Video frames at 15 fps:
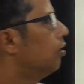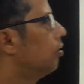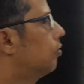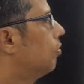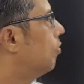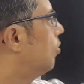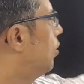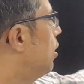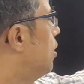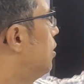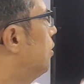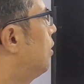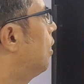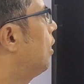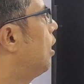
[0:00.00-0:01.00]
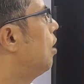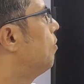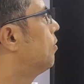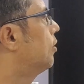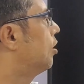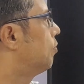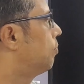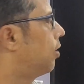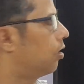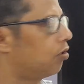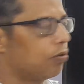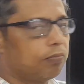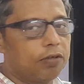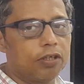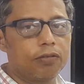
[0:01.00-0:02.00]
So this is the derivation
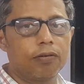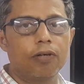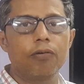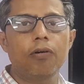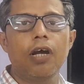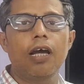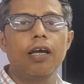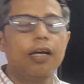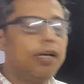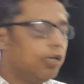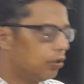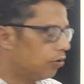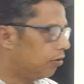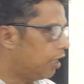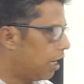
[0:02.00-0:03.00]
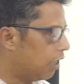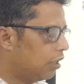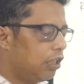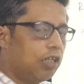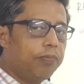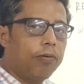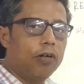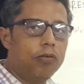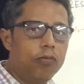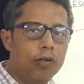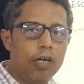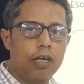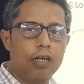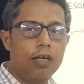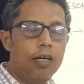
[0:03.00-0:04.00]
part of this one. Okay, so that's it for
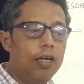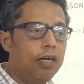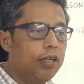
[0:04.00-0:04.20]
today.